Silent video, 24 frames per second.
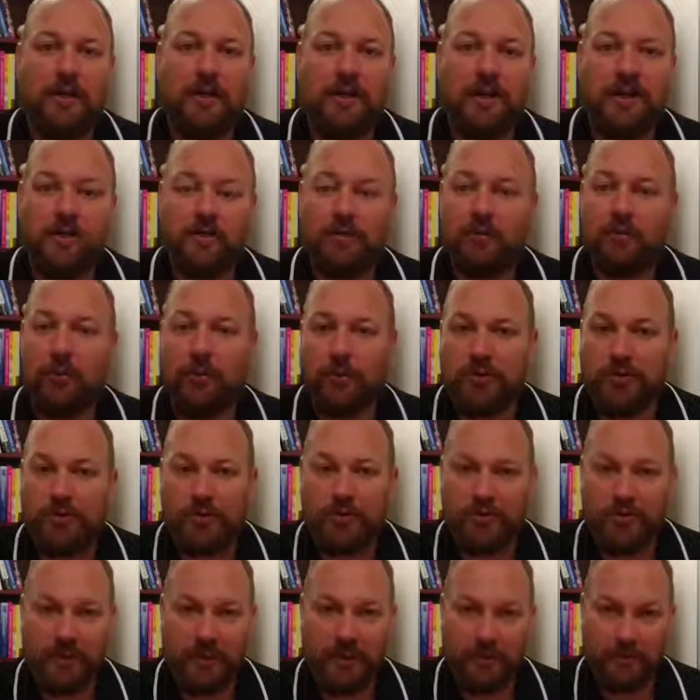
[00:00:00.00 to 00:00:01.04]
or more
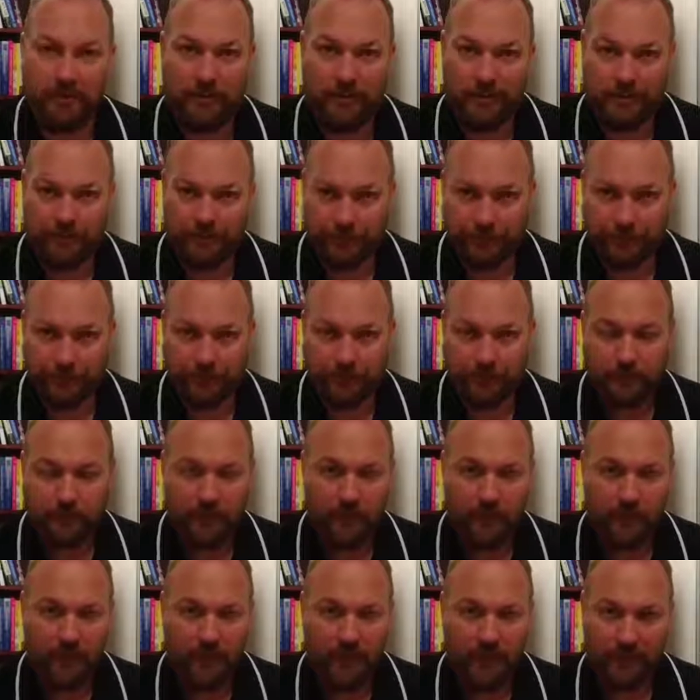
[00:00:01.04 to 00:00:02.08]
sometimes,
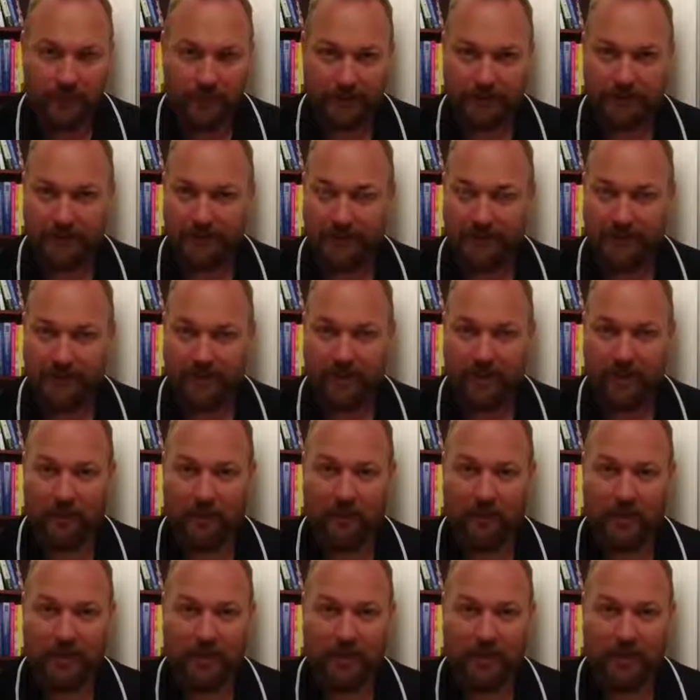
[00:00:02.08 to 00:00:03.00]
that's going to give my